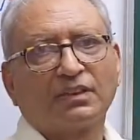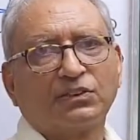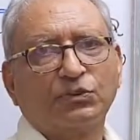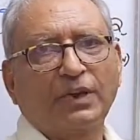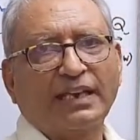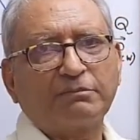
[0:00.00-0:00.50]

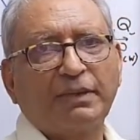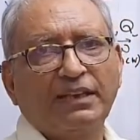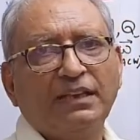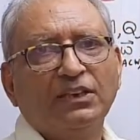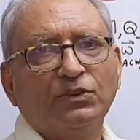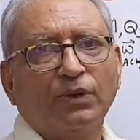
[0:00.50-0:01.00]
You like
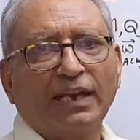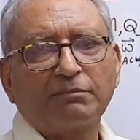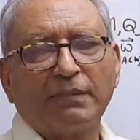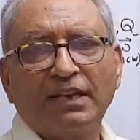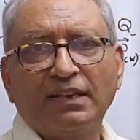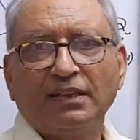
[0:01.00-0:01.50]

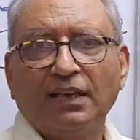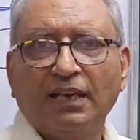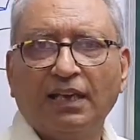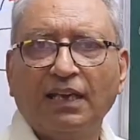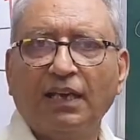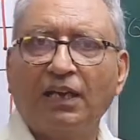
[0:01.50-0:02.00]

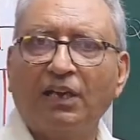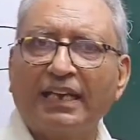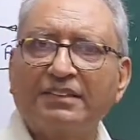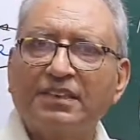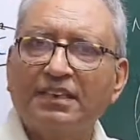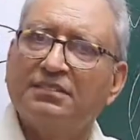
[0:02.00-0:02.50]
my
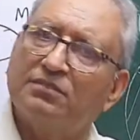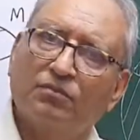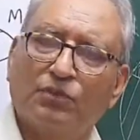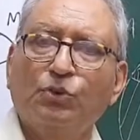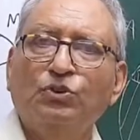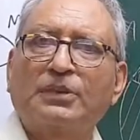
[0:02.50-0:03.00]
lectures?
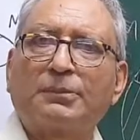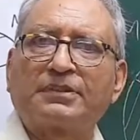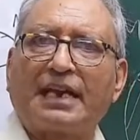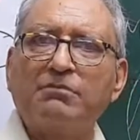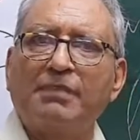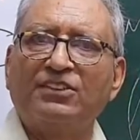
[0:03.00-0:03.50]
Do
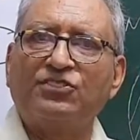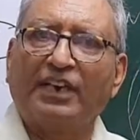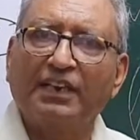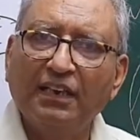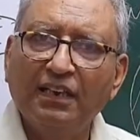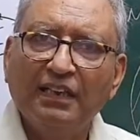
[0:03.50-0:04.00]
subscribe my
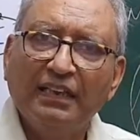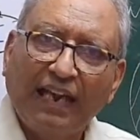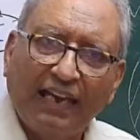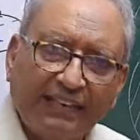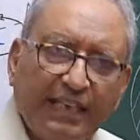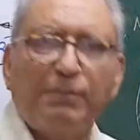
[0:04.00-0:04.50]
channel
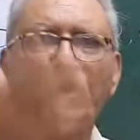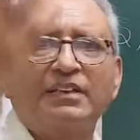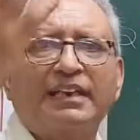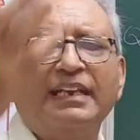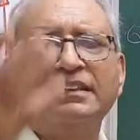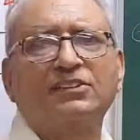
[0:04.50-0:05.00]
and keep on
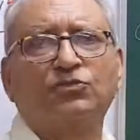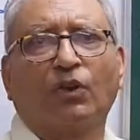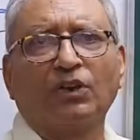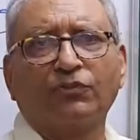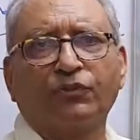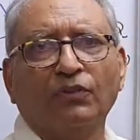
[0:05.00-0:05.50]
getting these
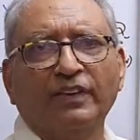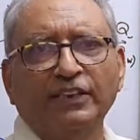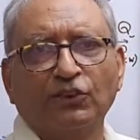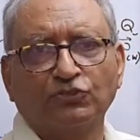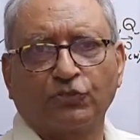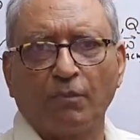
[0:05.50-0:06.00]
wonderful
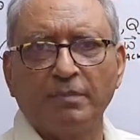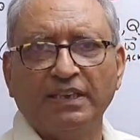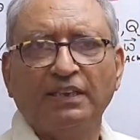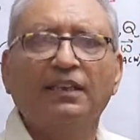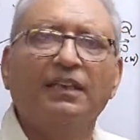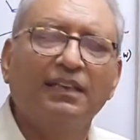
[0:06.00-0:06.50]
videos from me.
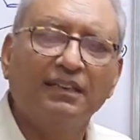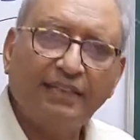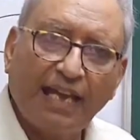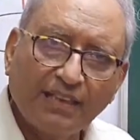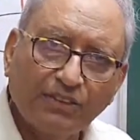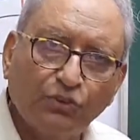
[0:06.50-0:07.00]

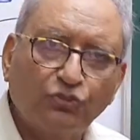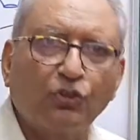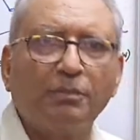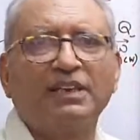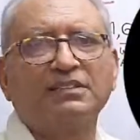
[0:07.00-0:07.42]
Thank you so much.